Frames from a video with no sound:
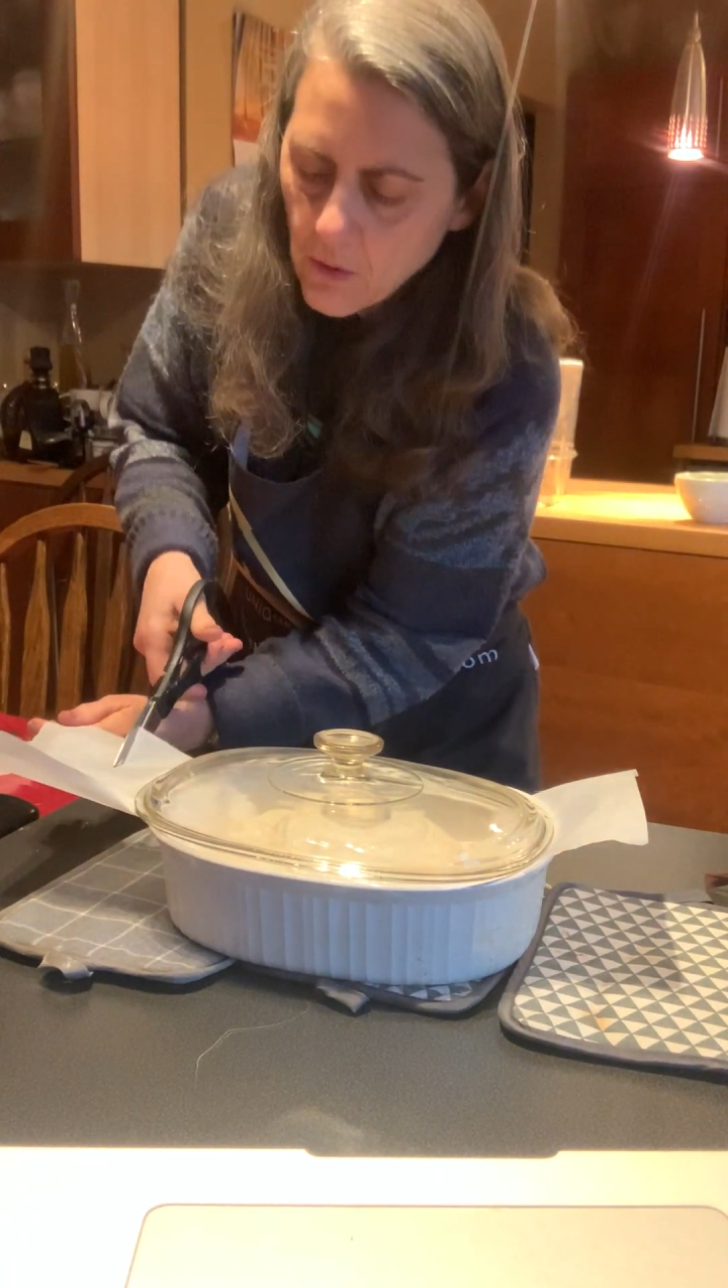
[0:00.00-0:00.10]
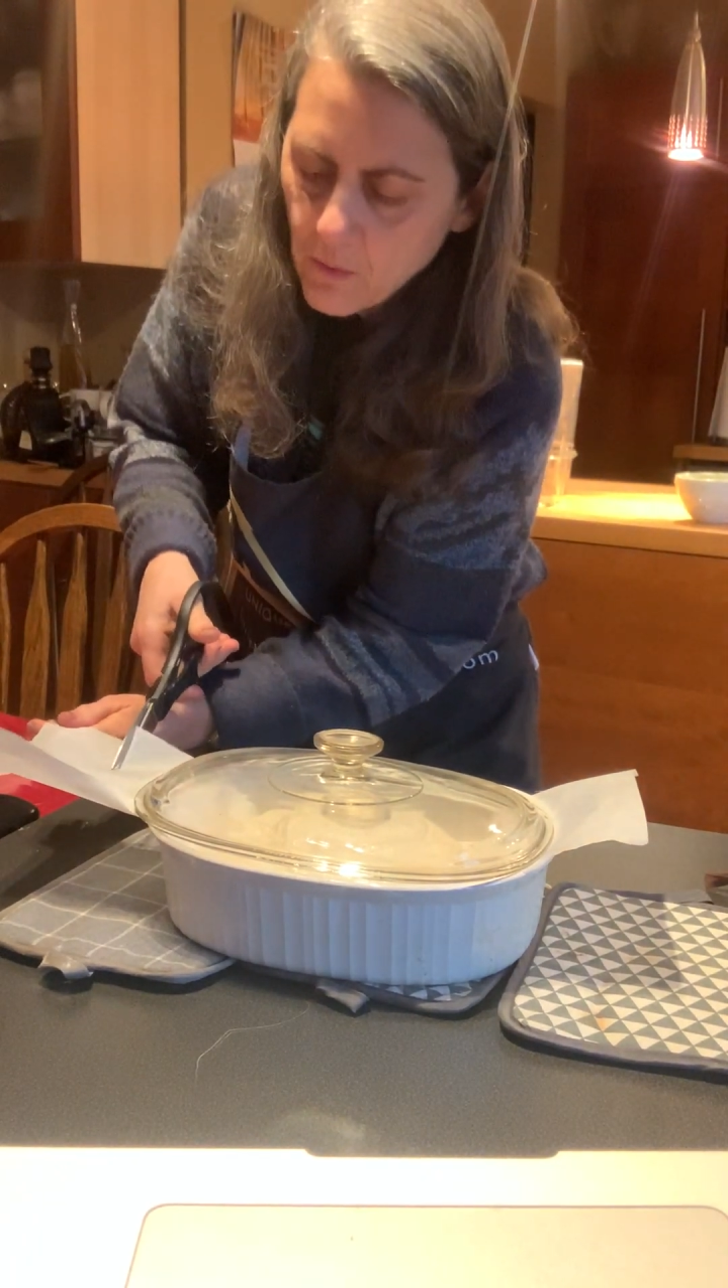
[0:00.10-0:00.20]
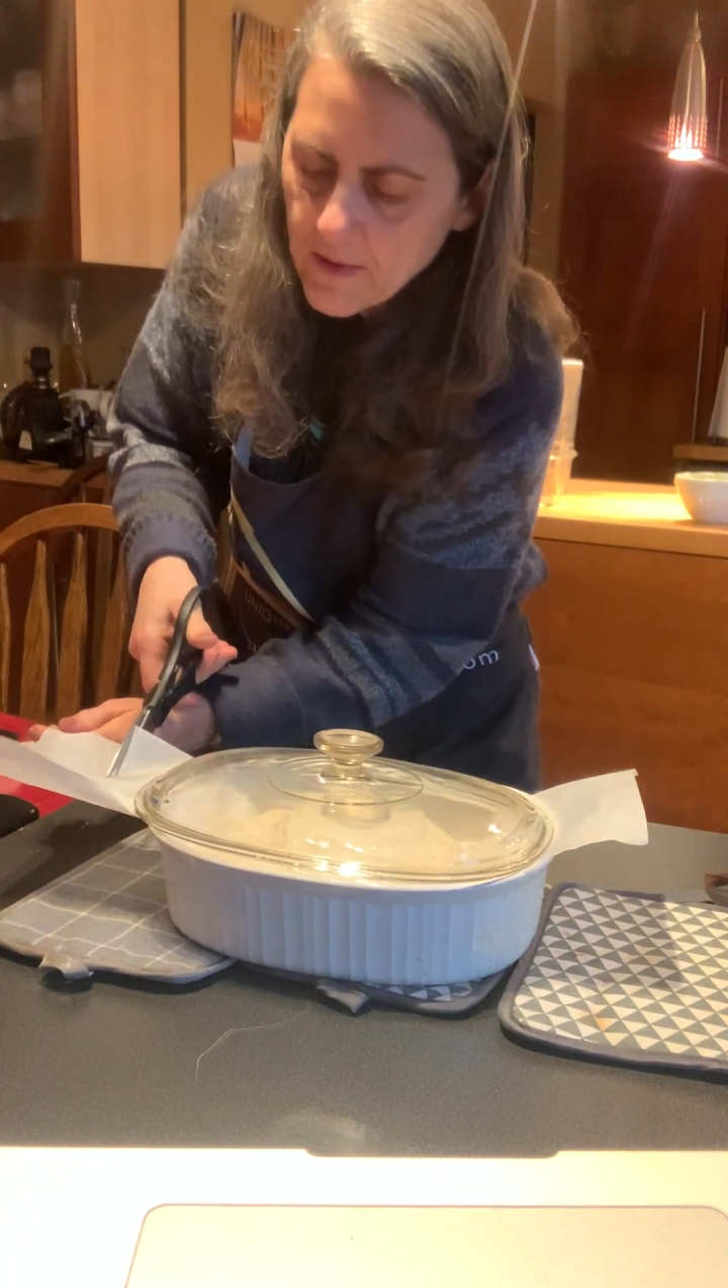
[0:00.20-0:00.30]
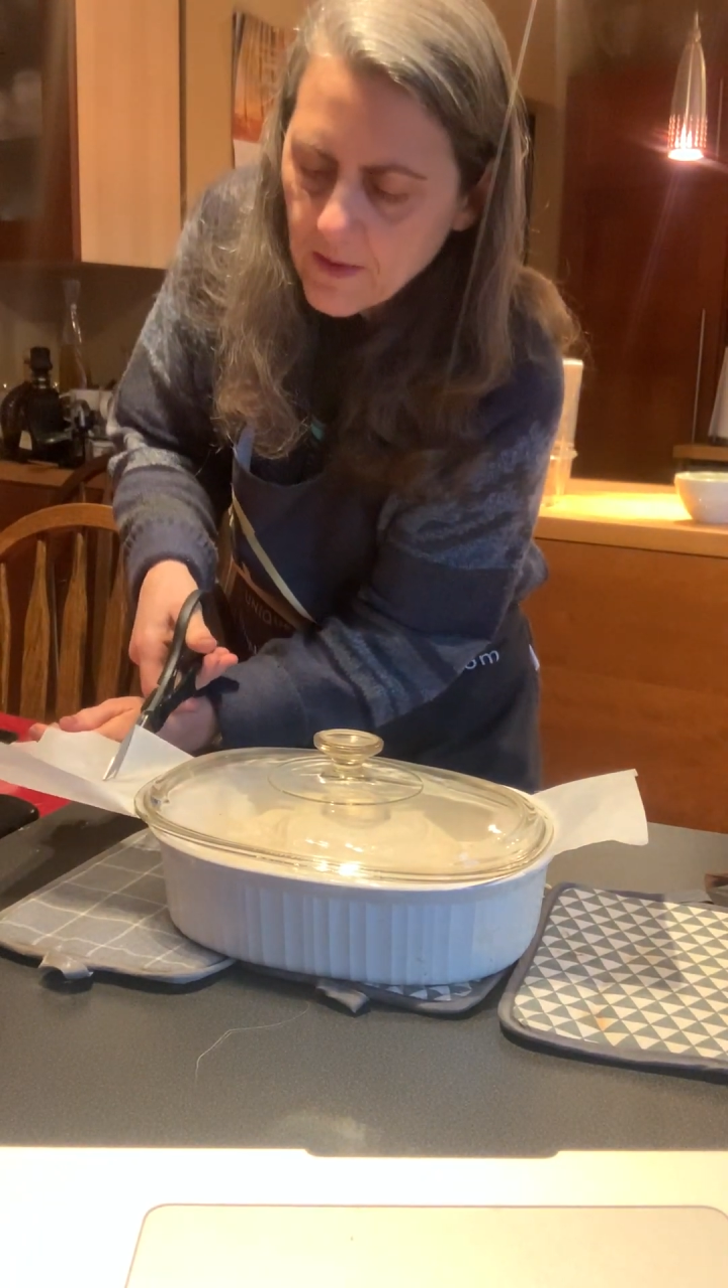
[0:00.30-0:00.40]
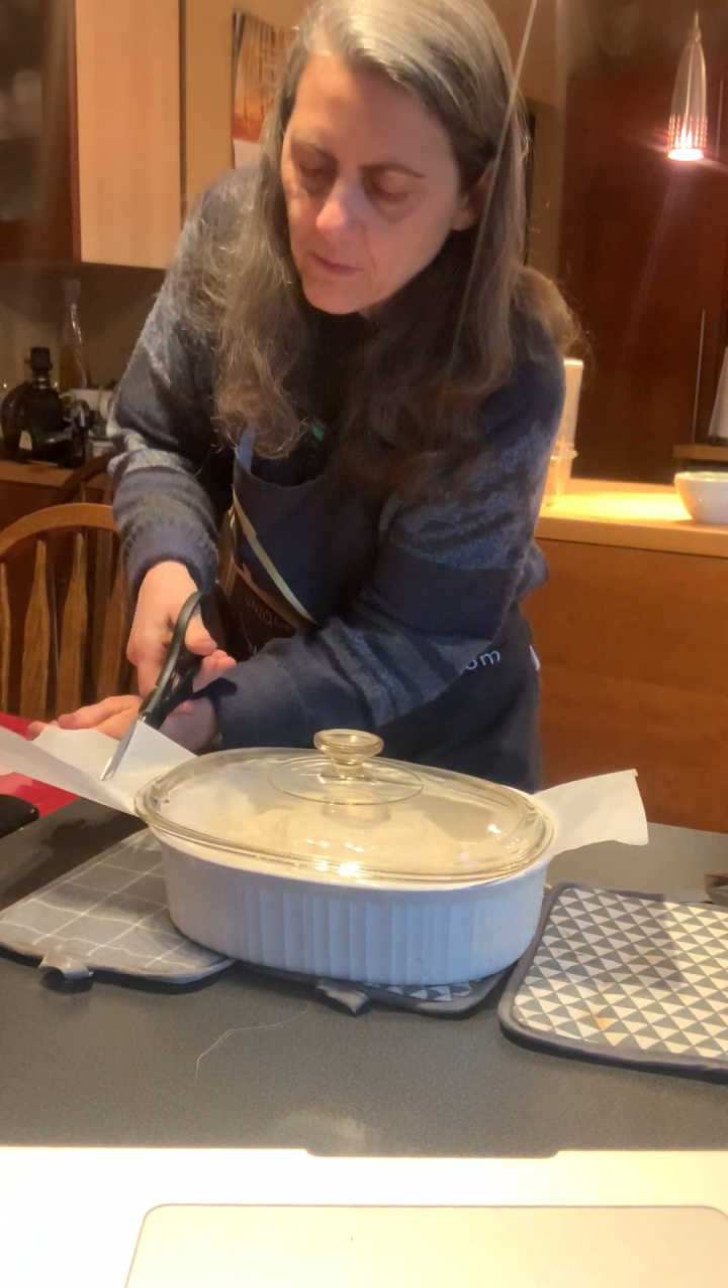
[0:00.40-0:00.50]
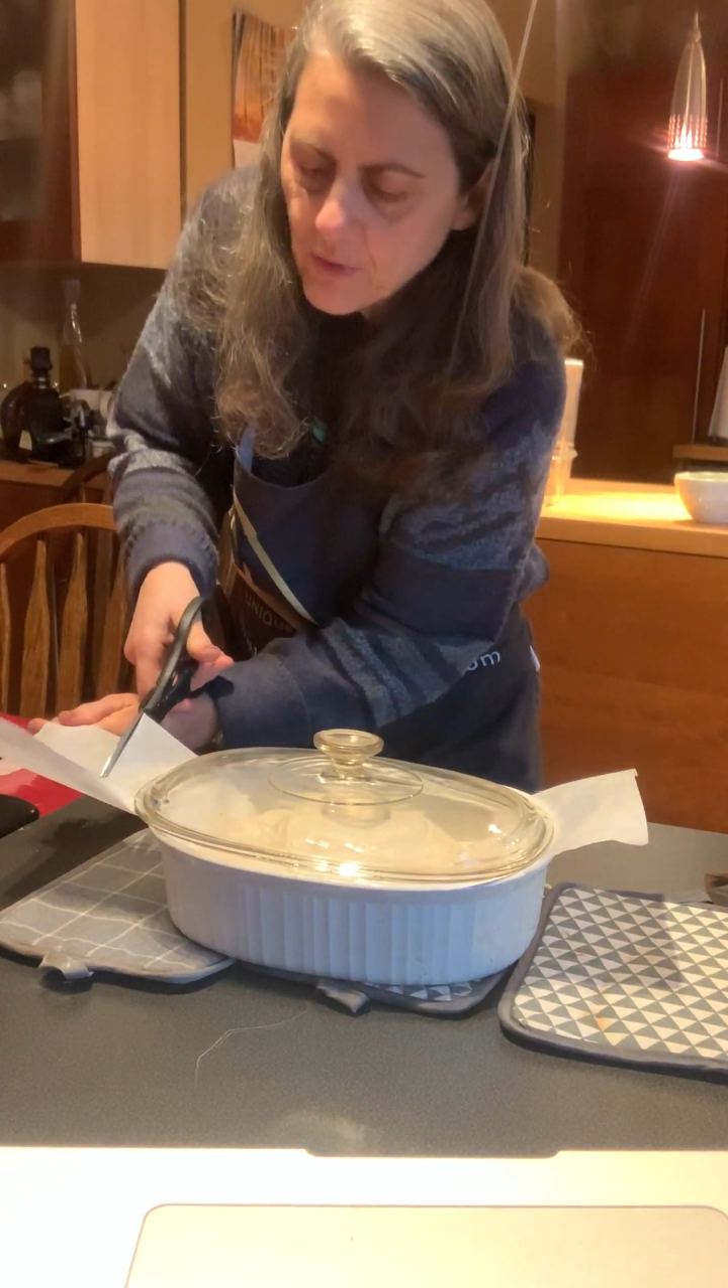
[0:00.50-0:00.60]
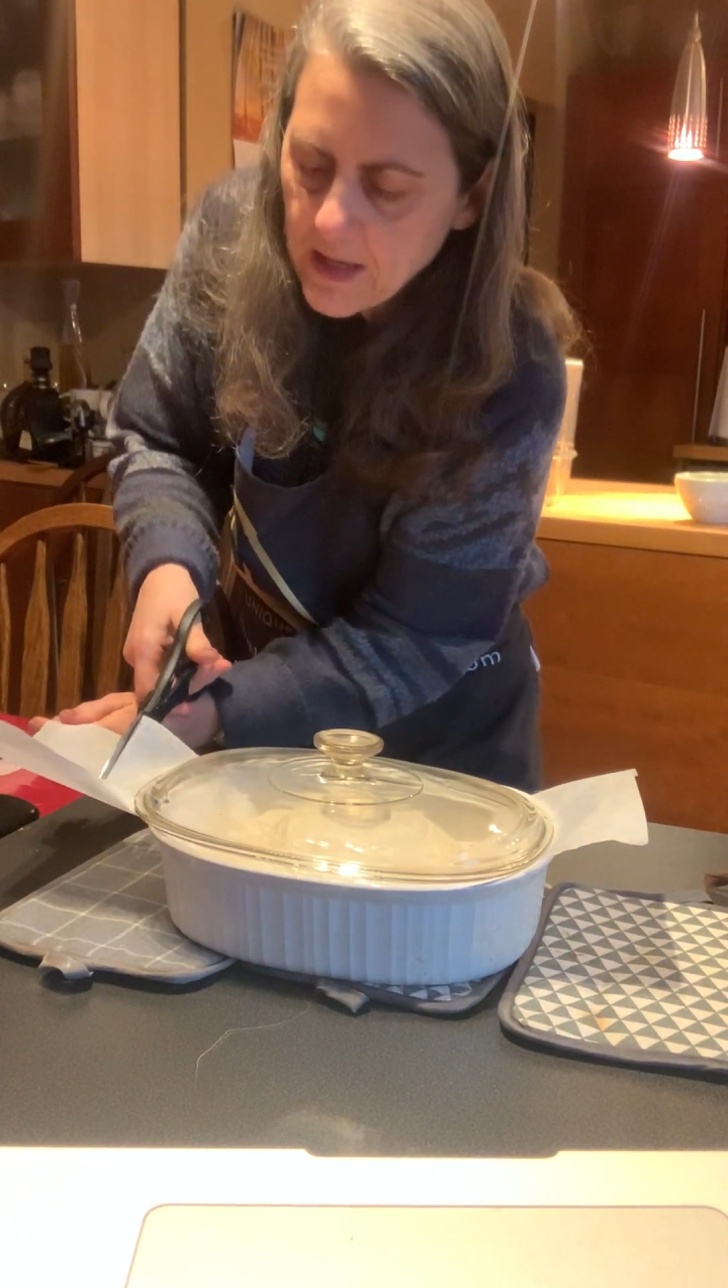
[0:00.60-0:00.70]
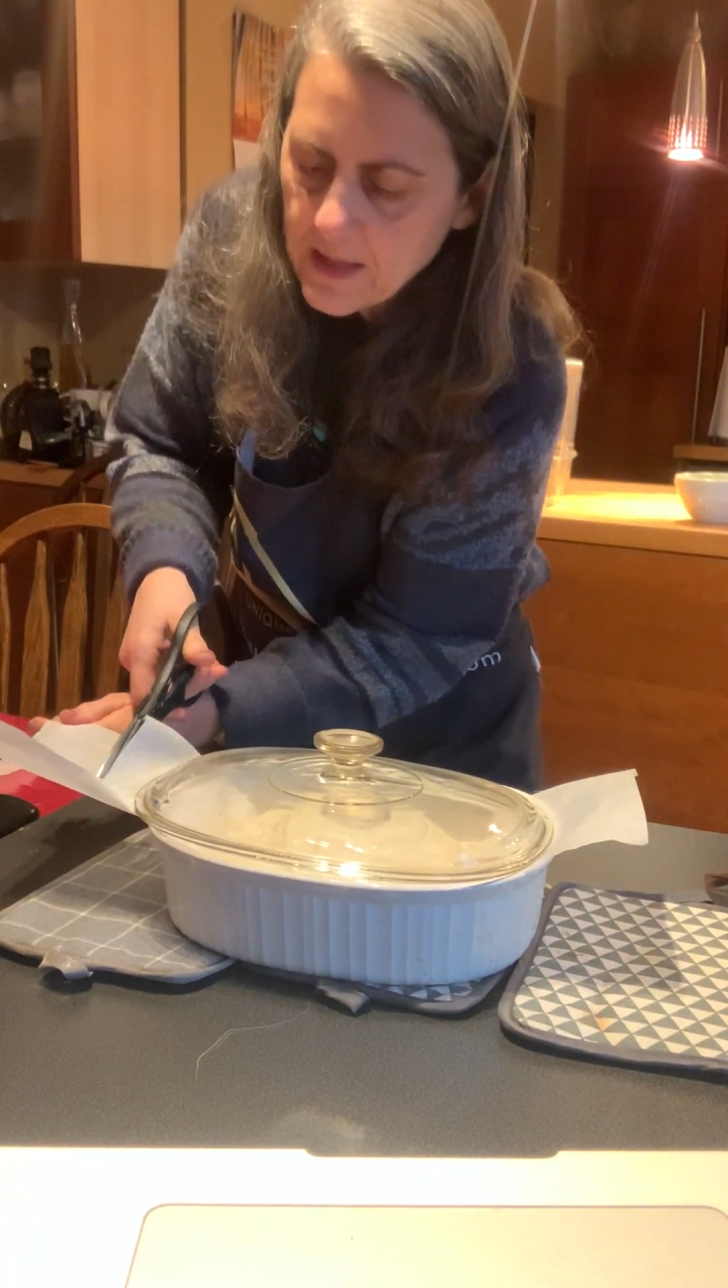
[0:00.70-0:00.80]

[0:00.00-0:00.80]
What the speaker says: when the bread